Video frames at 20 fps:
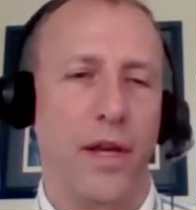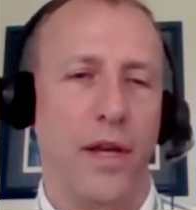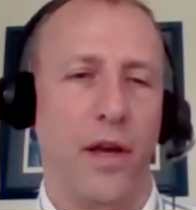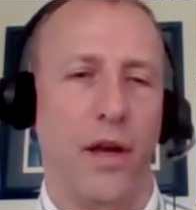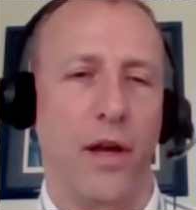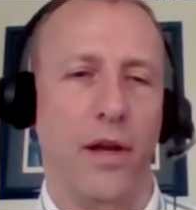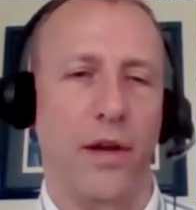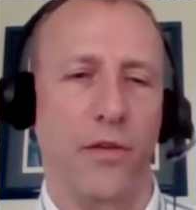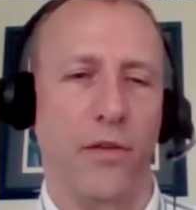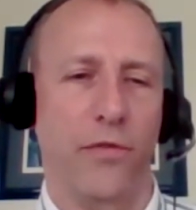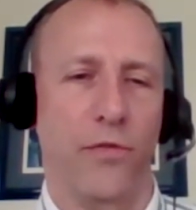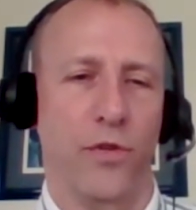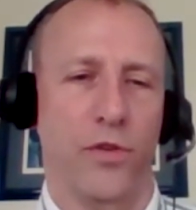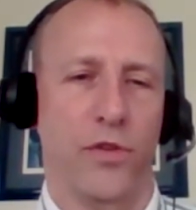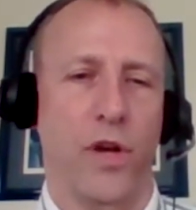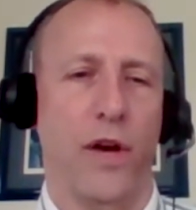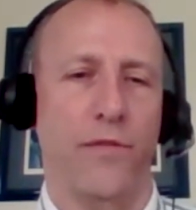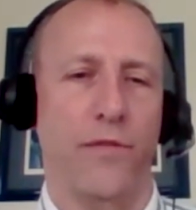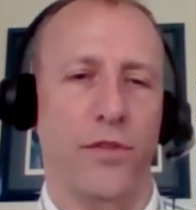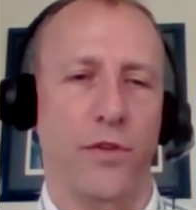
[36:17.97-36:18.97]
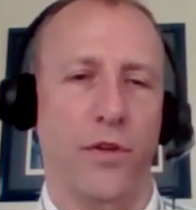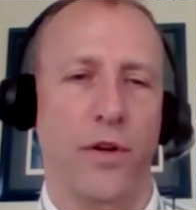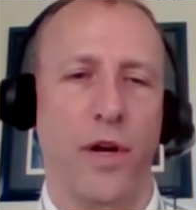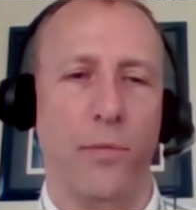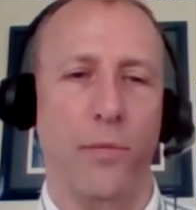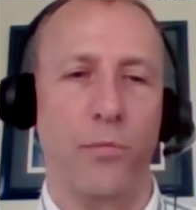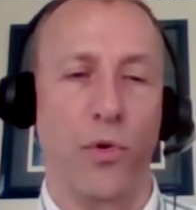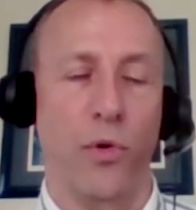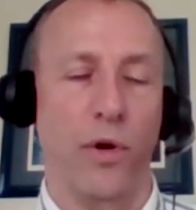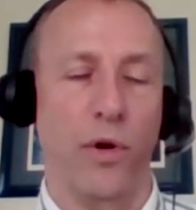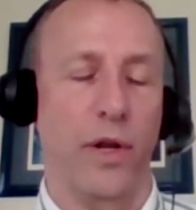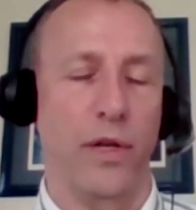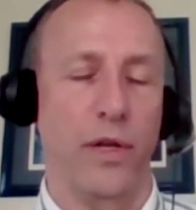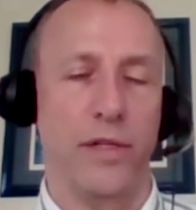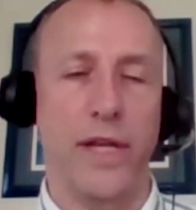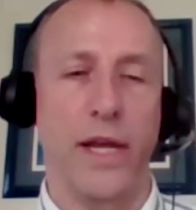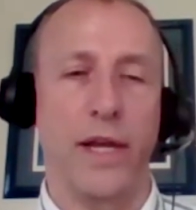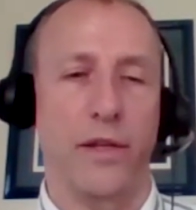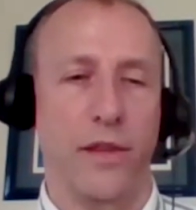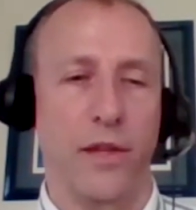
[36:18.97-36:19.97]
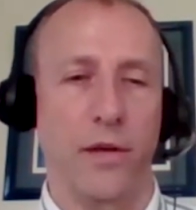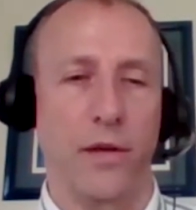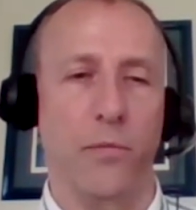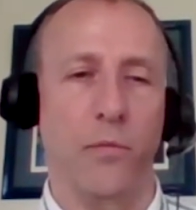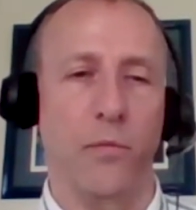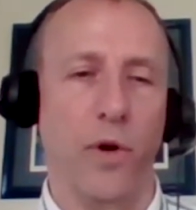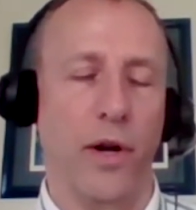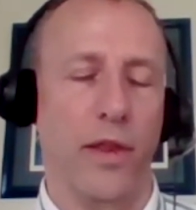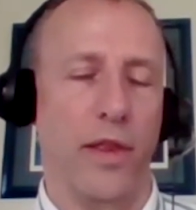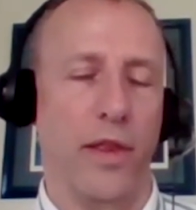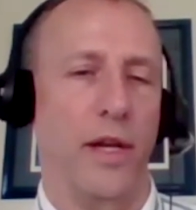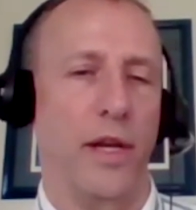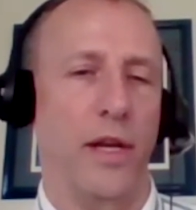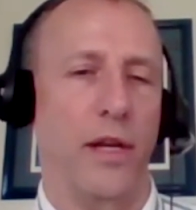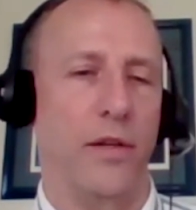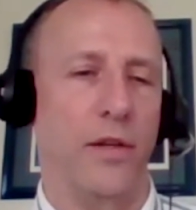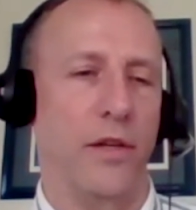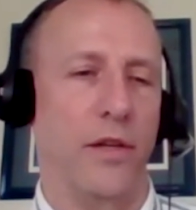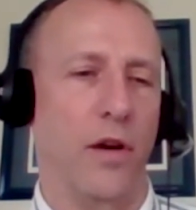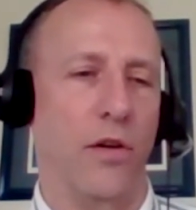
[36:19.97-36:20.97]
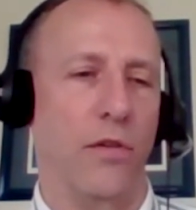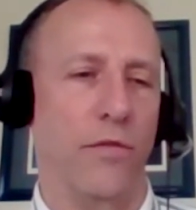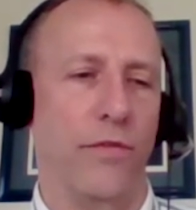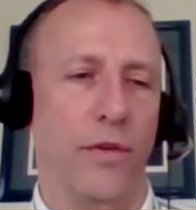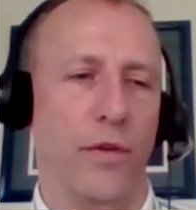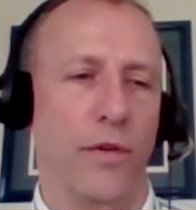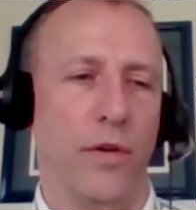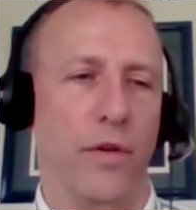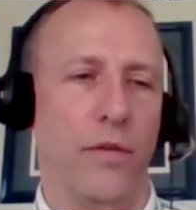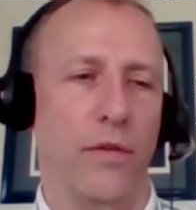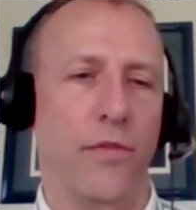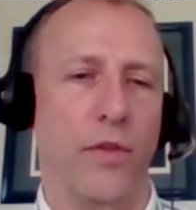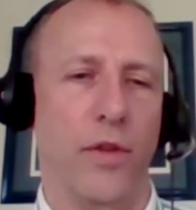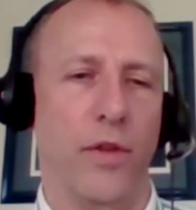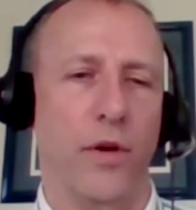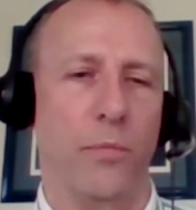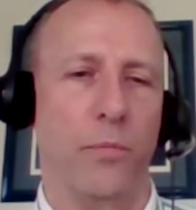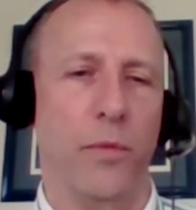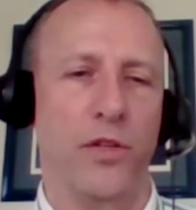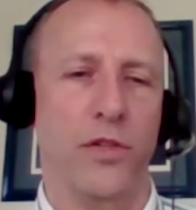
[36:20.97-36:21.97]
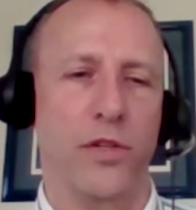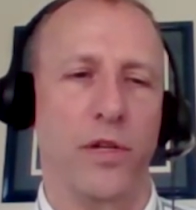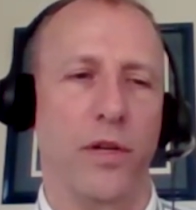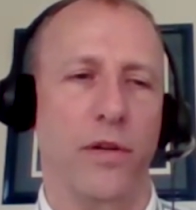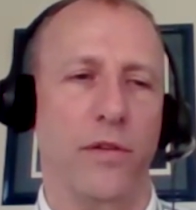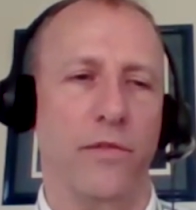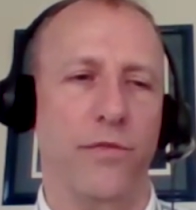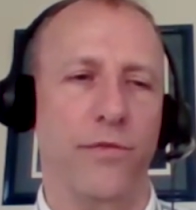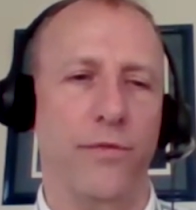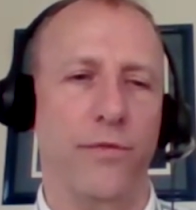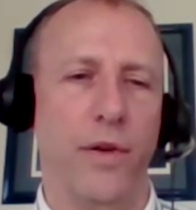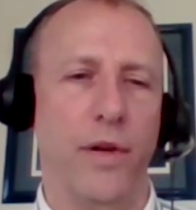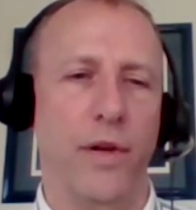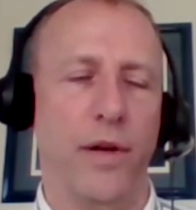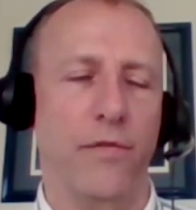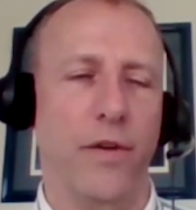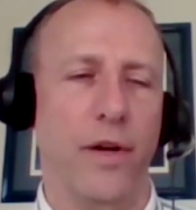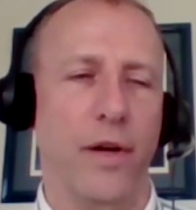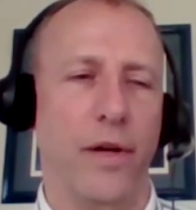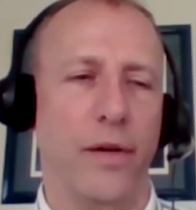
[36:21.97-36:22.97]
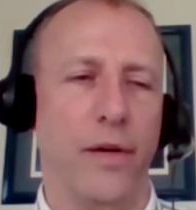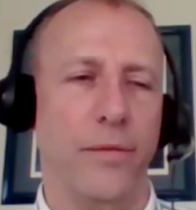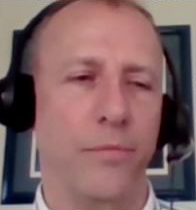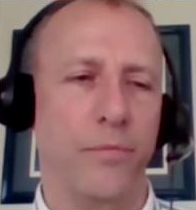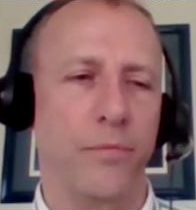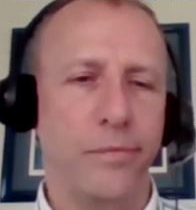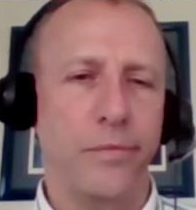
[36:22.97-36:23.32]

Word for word: uh, Air Force officer on board and take them where they needed to go for, for their mission of, of uh,